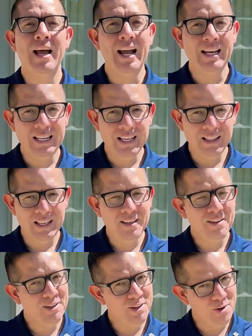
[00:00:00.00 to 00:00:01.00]

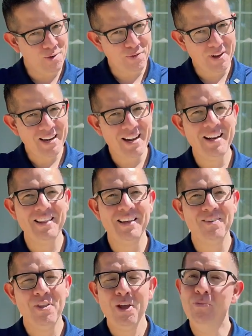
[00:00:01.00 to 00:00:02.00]
Ideally, you don't find
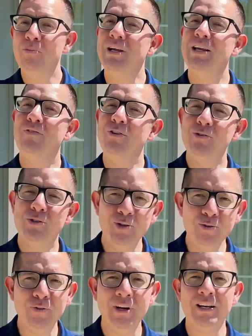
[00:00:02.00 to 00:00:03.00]
anything. But if you
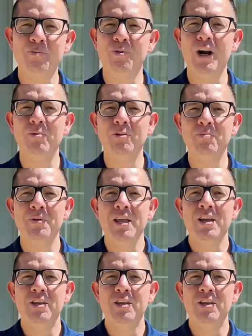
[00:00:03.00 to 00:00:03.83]
do find a problem,